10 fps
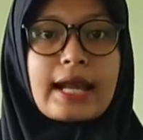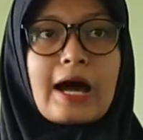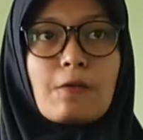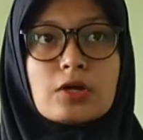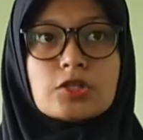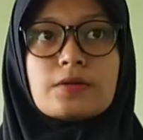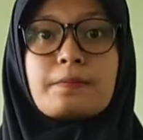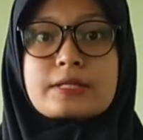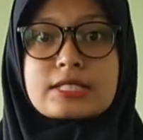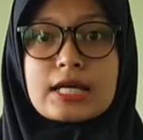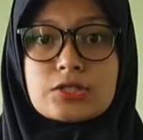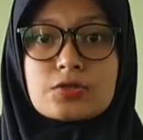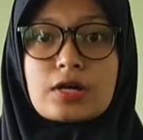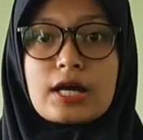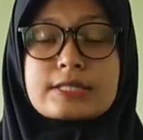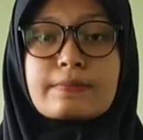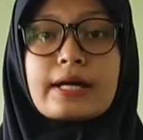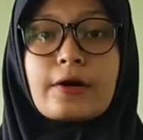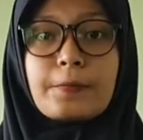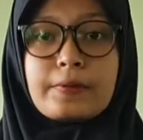and I want to emphasize you guys
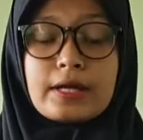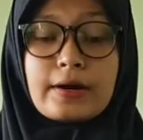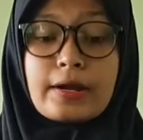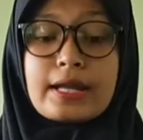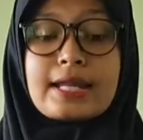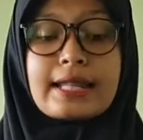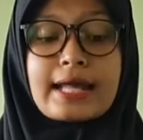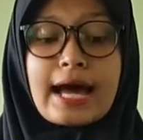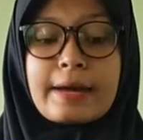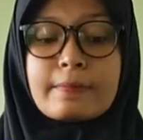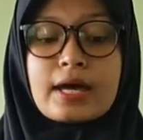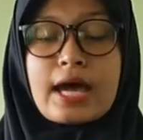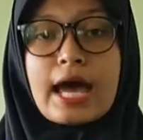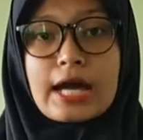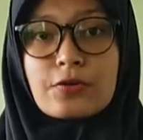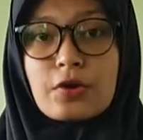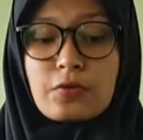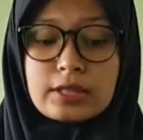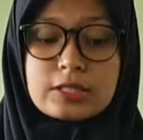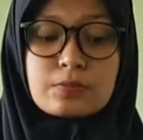that I agree
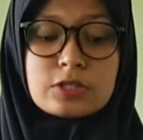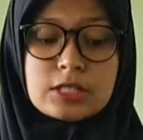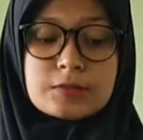with these motions